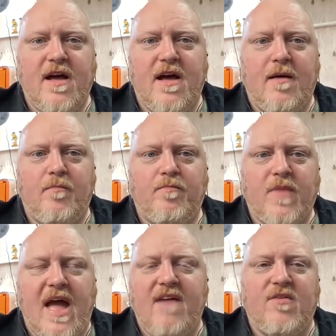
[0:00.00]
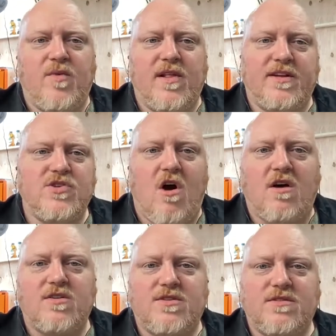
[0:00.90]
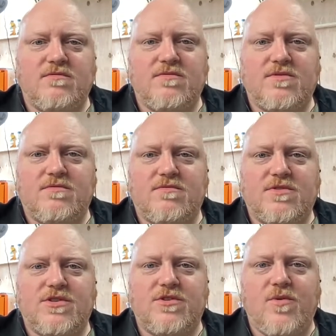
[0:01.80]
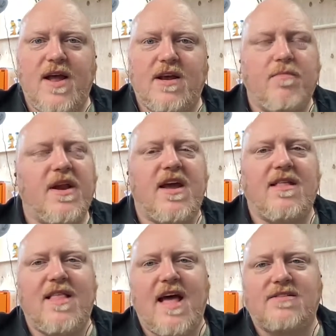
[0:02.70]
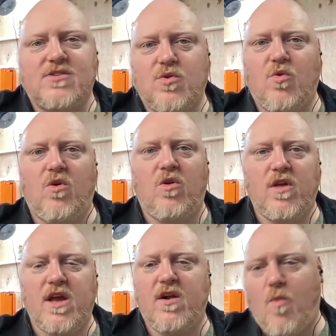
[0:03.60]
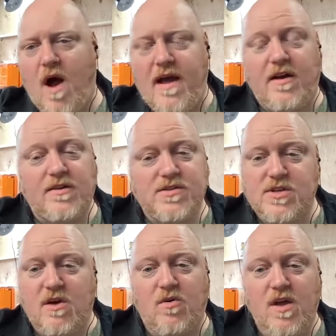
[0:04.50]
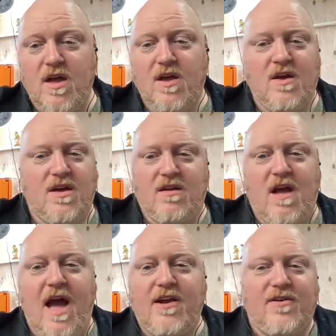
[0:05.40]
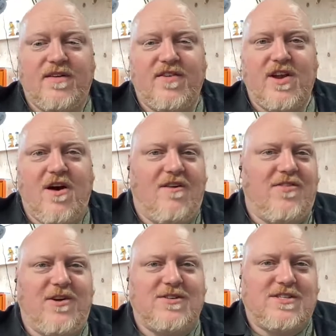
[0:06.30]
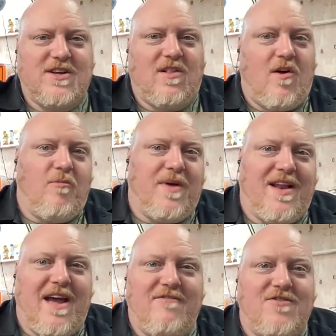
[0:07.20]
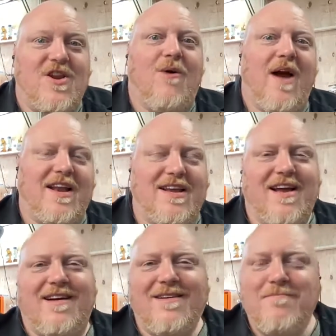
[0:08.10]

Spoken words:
I haven't really talked to anybody at that school in a while, so I don't even know if they're still open. I have no idea.